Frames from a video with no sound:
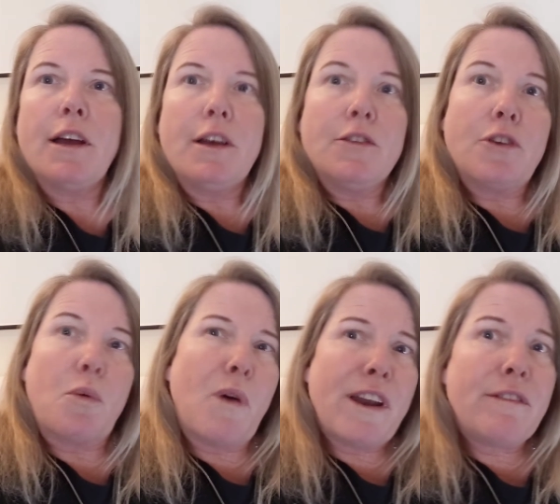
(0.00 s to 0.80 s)
So
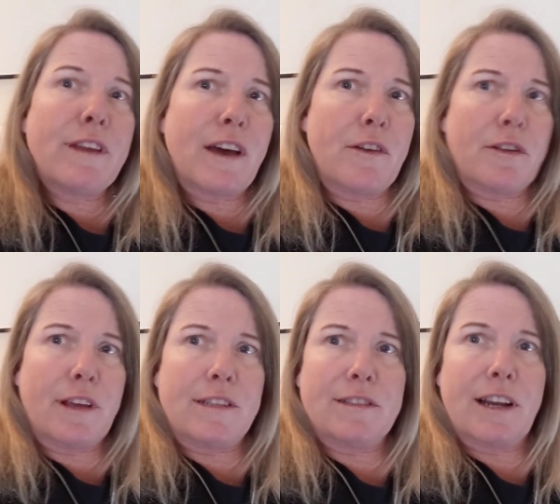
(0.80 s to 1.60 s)
one of the other
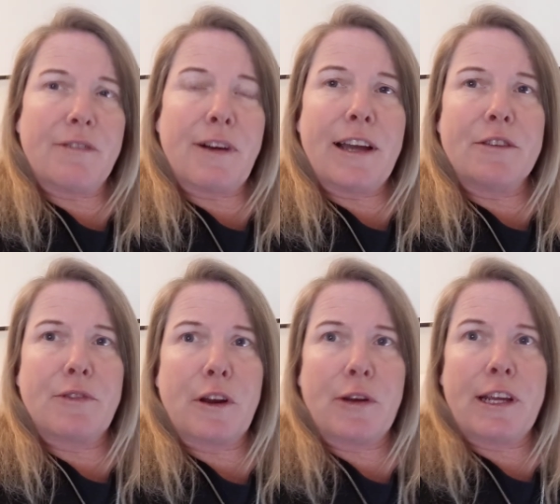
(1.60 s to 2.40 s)
things that I find
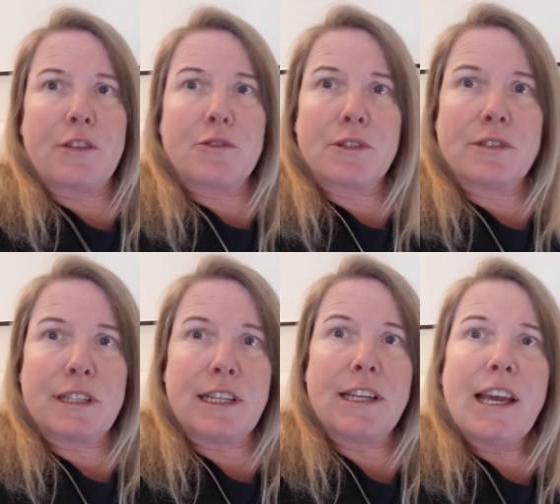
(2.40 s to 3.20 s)
very
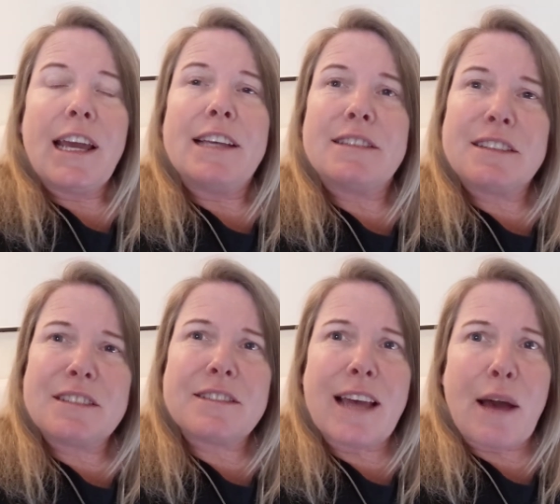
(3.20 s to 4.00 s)
interesting is this
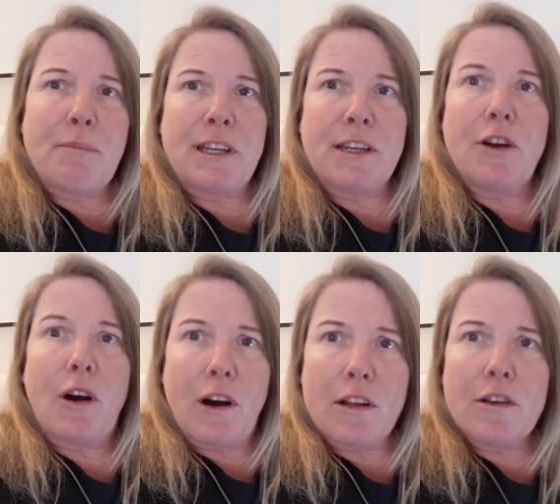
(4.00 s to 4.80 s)
is happening
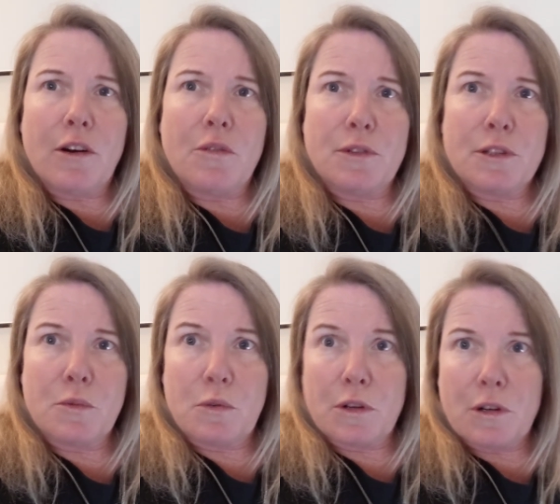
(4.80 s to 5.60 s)
all over the
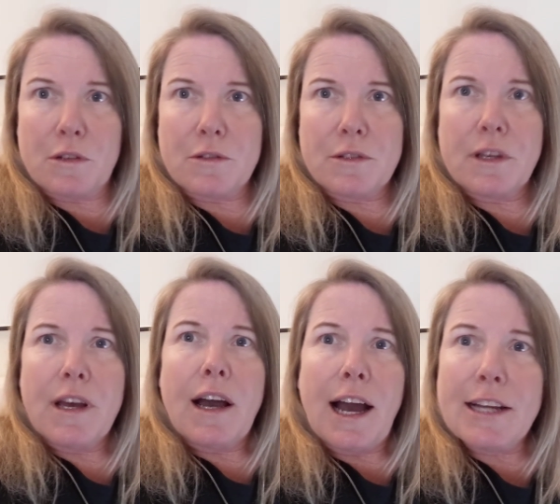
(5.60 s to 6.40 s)
world.
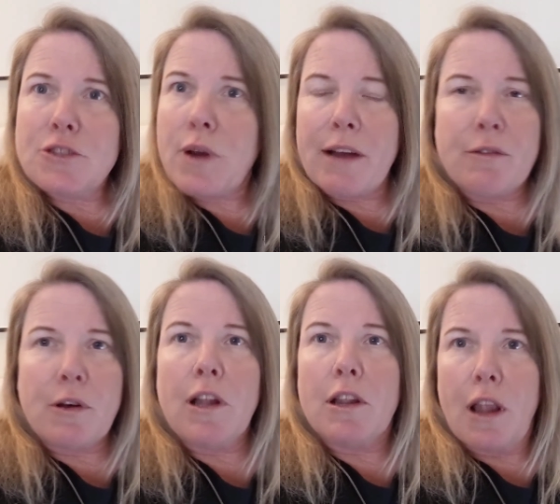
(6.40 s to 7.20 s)
I
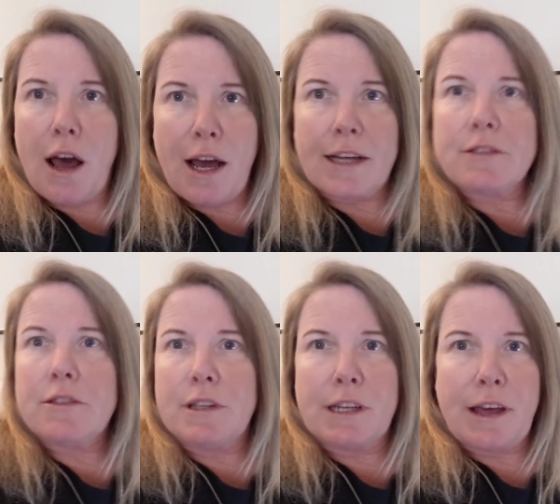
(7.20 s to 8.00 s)
travel a lot
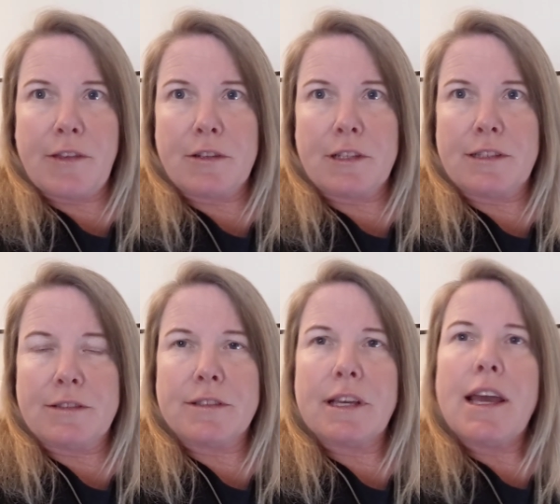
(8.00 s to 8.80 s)
to the
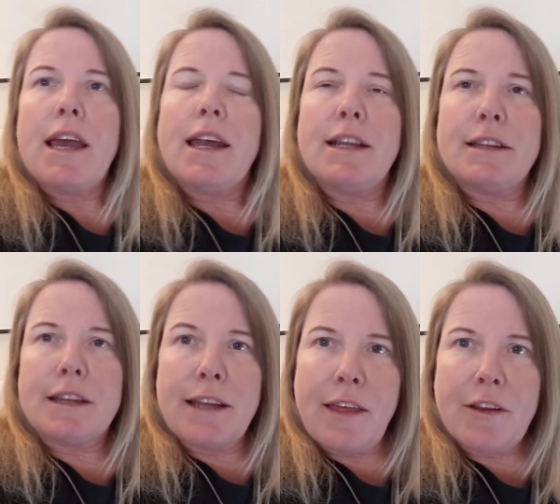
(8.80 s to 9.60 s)
Netherlands, and in the
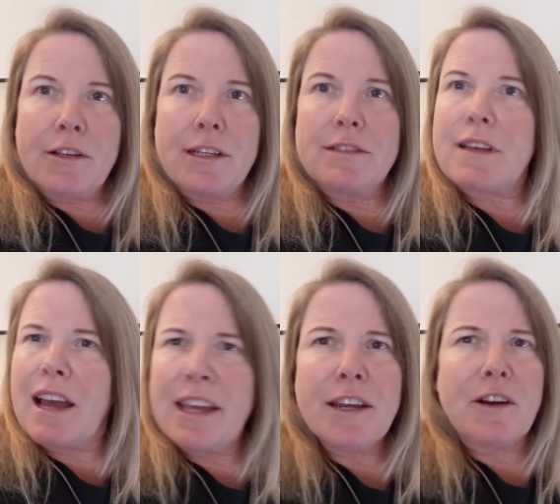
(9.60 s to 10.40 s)
Netherlands,
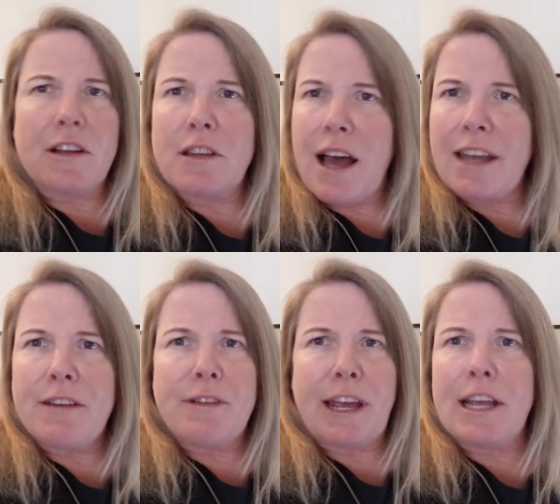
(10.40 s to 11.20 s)
I hear a lot
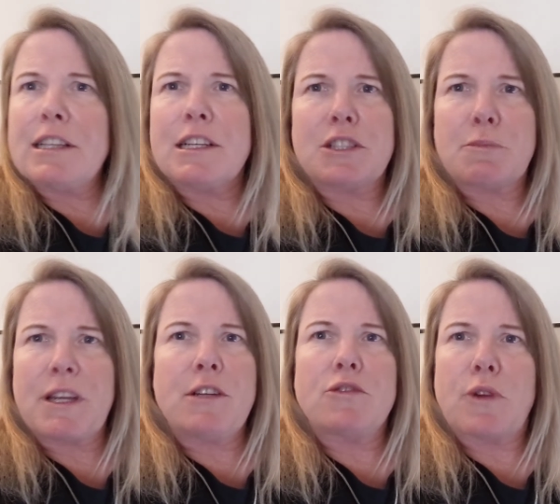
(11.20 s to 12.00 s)
of English
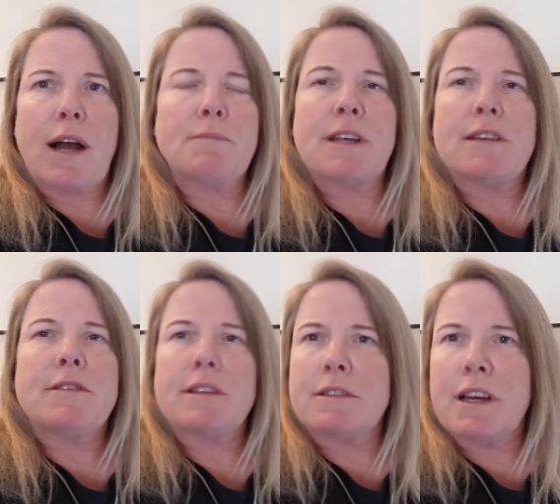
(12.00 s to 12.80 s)
being dropped as
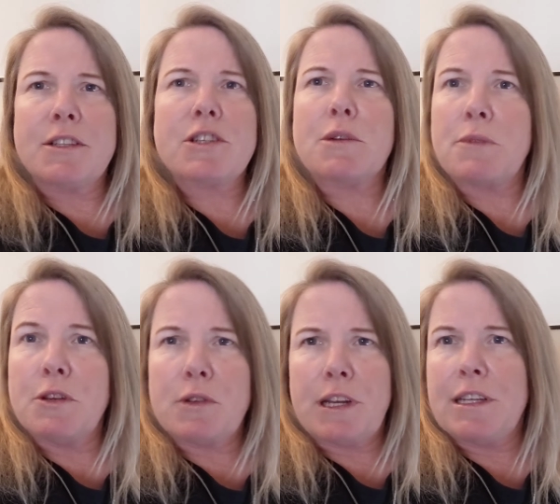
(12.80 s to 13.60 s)
the Dutch
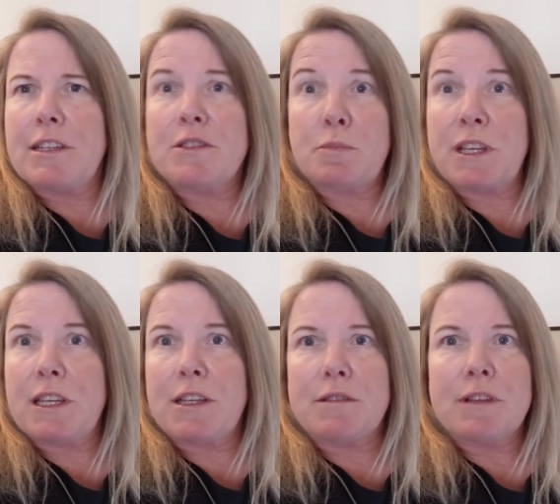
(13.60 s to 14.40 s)
community is
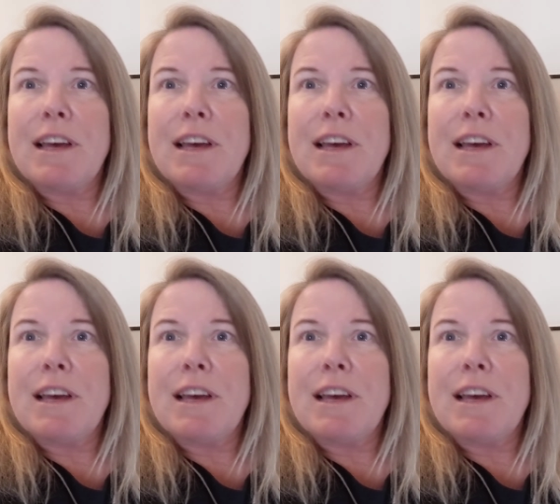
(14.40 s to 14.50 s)
speaking.